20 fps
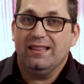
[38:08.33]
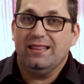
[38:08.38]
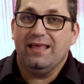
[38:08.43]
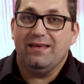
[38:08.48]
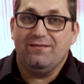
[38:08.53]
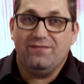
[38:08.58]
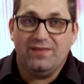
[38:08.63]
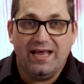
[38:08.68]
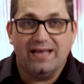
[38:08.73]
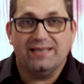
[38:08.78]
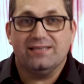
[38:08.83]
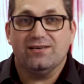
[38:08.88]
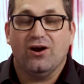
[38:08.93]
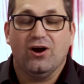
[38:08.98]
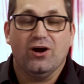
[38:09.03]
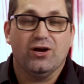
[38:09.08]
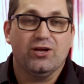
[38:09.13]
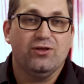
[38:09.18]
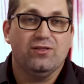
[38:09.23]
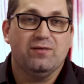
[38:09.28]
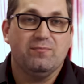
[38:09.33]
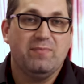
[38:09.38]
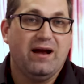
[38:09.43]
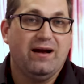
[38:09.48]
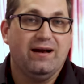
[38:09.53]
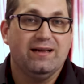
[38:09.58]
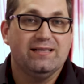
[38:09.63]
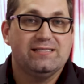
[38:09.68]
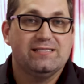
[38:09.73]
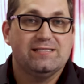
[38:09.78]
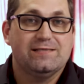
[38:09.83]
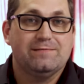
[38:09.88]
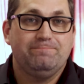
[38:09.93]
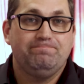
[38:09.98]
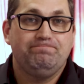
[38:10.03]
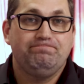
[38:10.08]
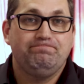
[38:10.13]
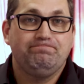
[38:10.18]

they've yet to argue the merits.